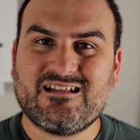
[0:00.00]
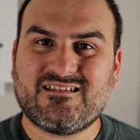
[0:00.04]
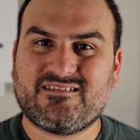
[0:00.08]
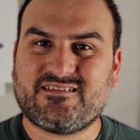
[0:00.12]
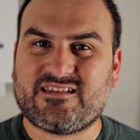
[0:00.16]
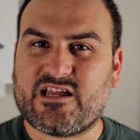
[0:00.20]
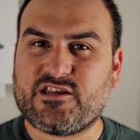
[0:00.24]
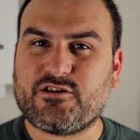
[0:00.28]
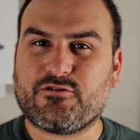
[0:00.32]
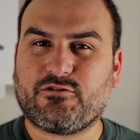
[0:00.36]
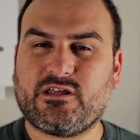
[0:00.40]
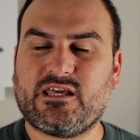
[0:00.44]

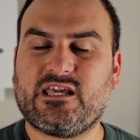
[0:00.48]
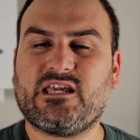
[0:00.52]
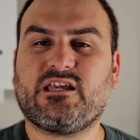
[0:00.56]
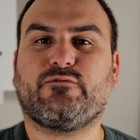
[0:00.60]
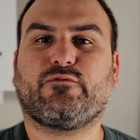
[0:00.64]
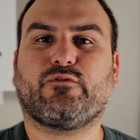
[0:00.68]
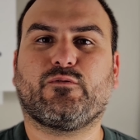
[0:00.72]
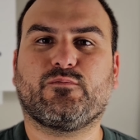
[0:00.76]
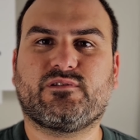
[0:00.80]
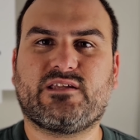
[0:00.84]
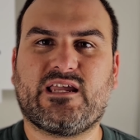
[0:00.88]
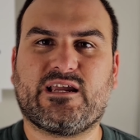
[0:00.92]
Daniel here
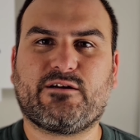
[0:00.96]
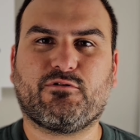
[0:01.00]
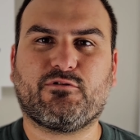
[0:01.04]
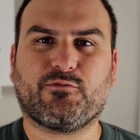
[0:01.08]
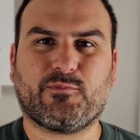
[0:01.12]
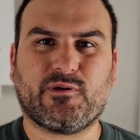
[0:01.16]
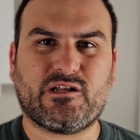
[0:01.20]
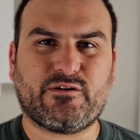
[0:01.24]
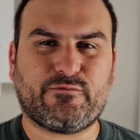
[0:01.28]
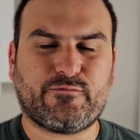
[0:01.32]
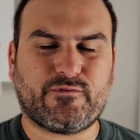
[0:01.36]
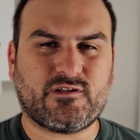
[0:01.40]
from Tech with
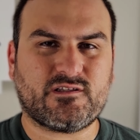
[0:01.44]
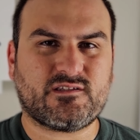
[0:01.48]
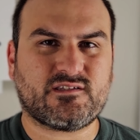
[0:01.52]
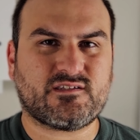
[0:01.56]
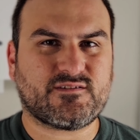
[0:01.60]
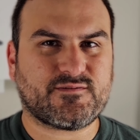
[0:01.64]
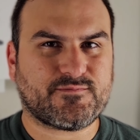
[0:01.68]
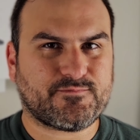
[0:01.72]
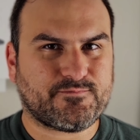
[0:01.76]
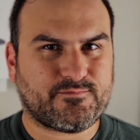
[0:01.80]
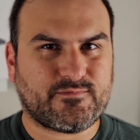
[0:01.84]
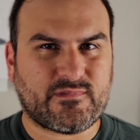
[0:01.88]

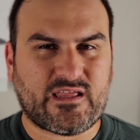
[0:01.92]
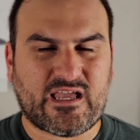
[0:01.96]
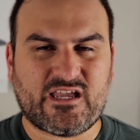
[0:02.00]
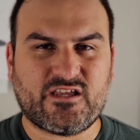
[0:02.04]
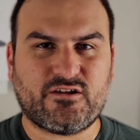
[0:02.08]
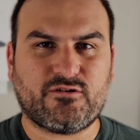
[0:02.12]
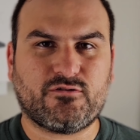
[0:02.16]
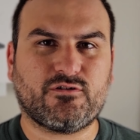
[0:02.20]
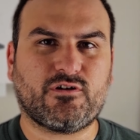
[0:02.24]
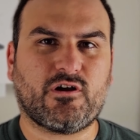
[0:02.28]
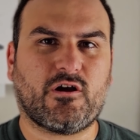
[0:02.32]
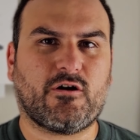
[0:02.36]
Benefits. How
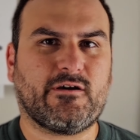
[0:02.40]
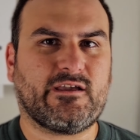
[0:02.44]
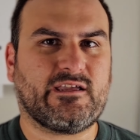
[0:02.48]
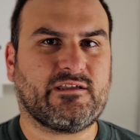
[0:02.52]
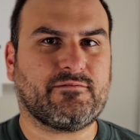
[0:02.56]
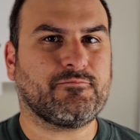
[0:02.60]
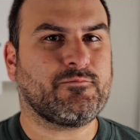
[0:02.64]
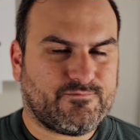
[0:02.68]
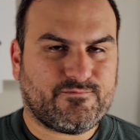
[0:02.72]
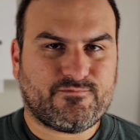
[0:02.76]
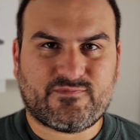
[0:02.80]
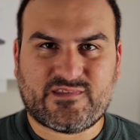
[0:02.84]
you all going?